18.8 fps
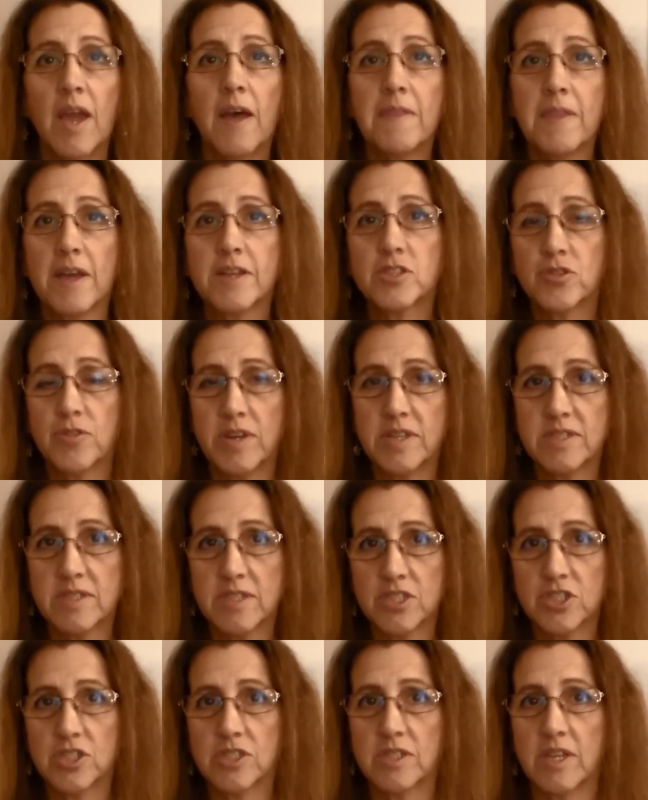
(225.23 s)
and that
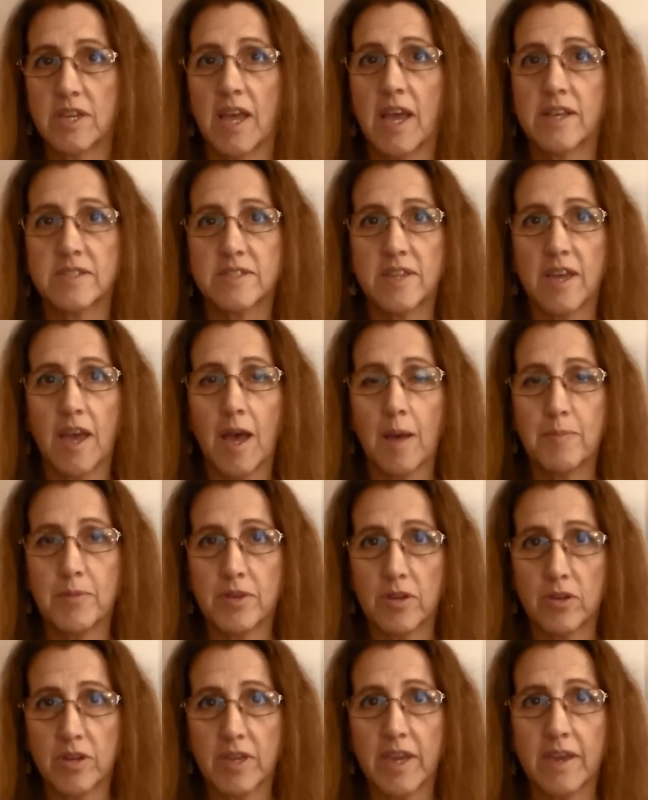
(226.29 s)
transition that has to
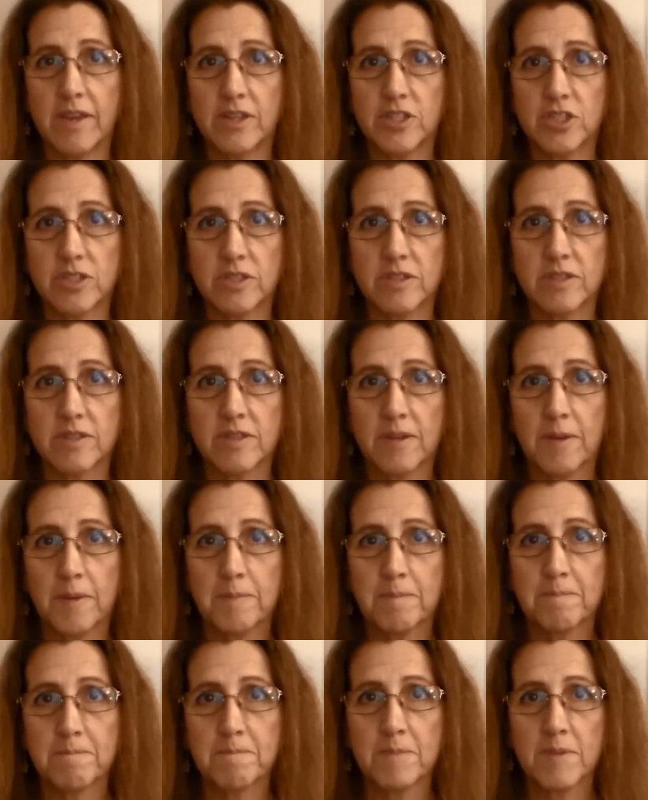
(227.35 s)
happen on occasion
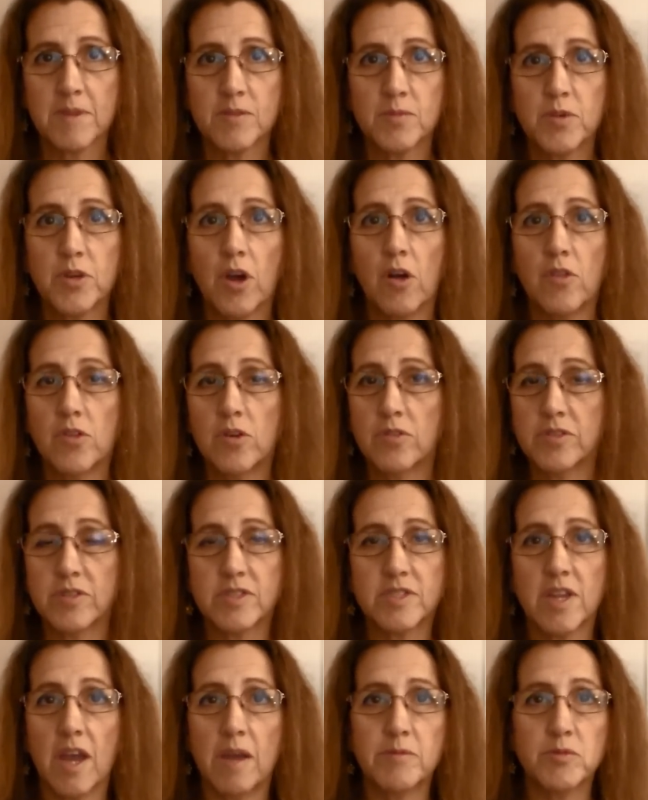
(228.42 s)
because we all know
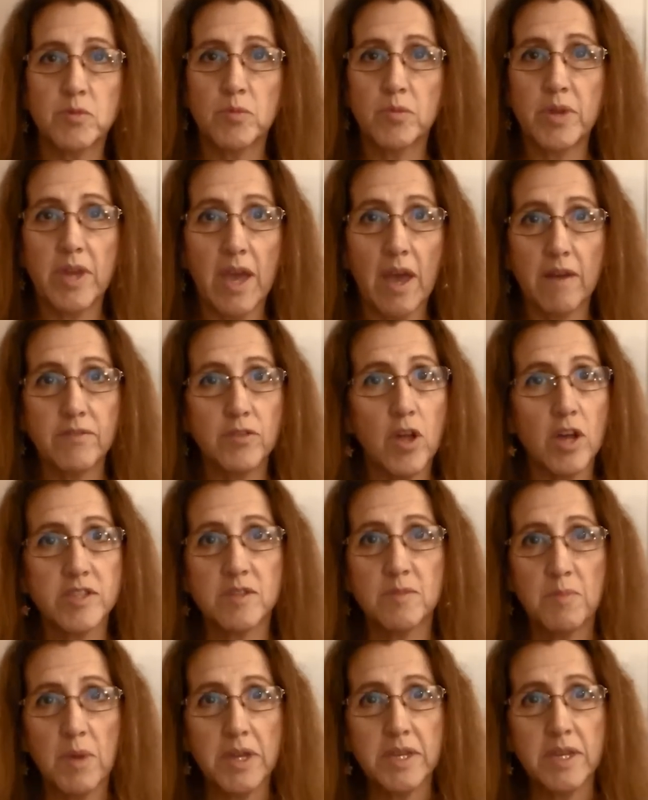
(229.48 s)
there's times when we have
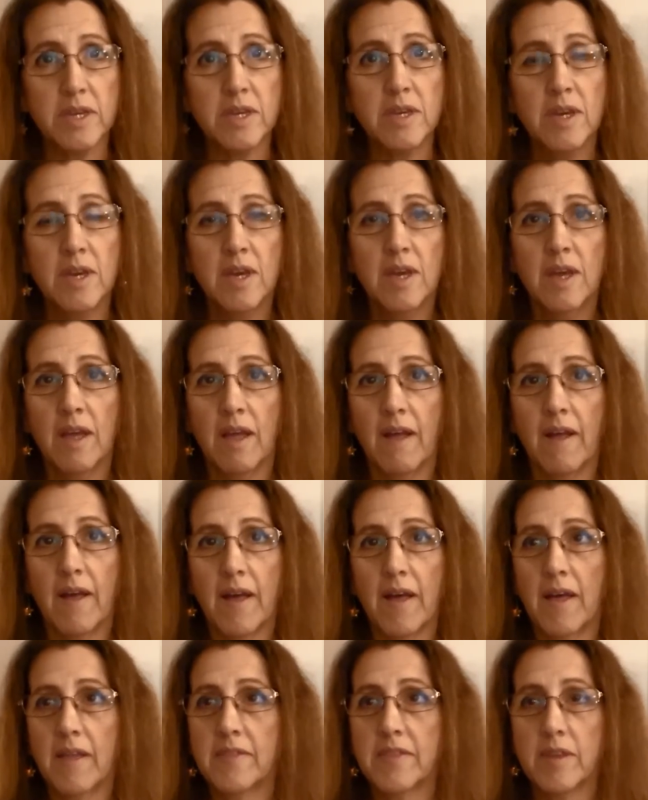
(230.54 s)
lots of money
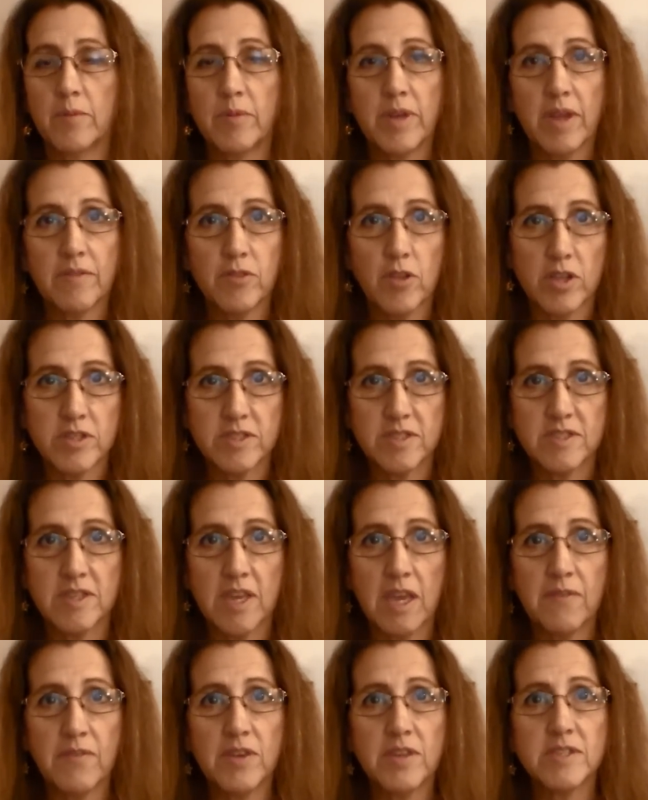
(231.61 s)
and then we have lots of
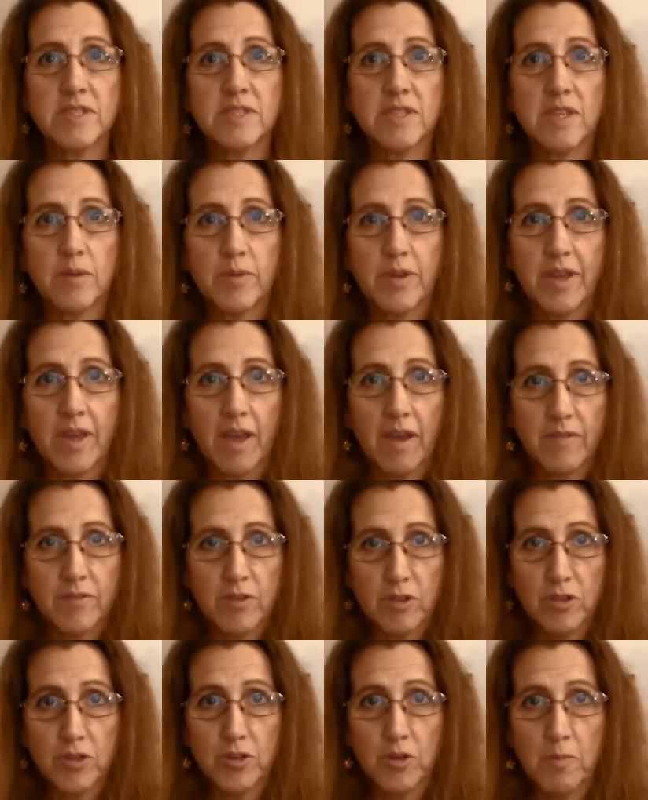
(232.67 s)
savings and then we
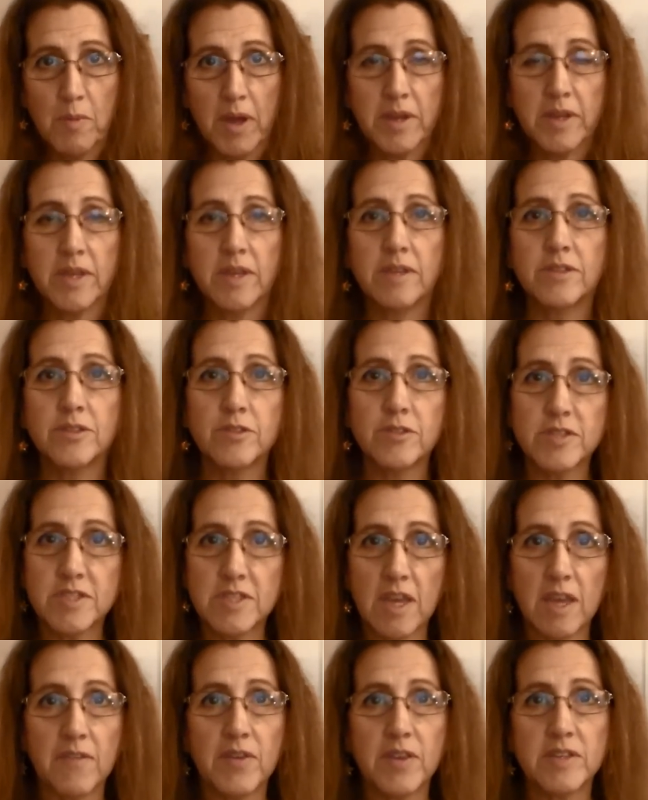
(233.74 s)
have little money, little
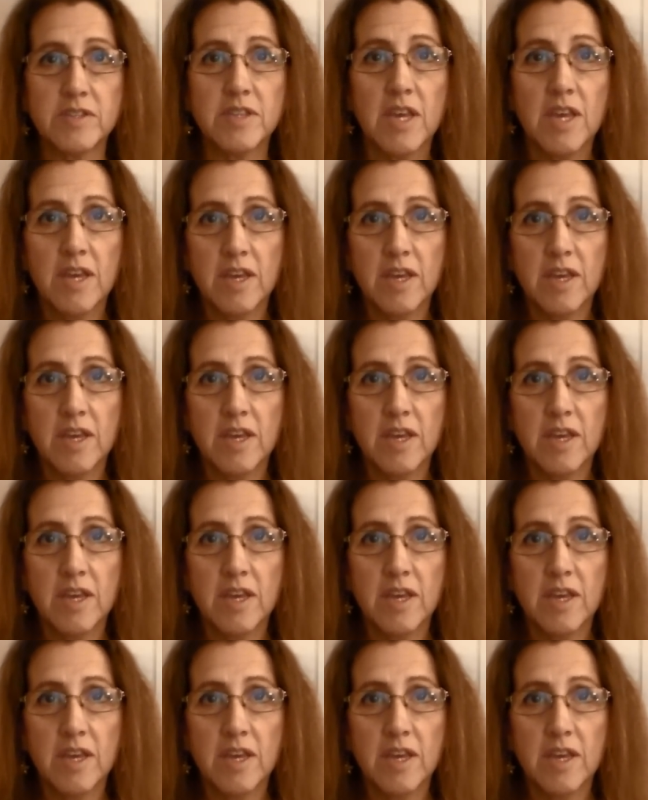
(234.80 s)
savings.